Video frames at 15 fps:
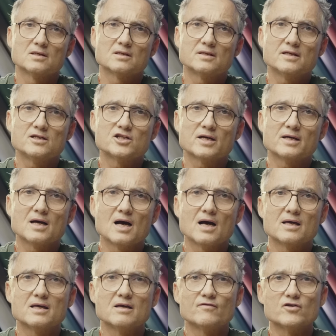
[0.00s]

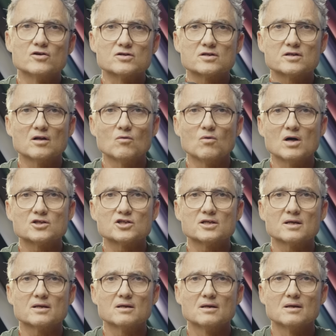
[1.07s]
DJI, if you're still
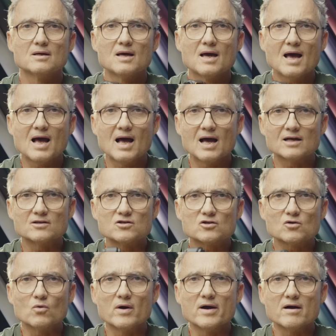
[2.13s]
watching, add
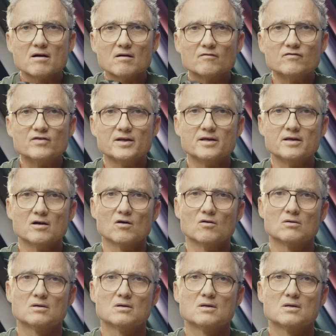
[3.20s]
square video.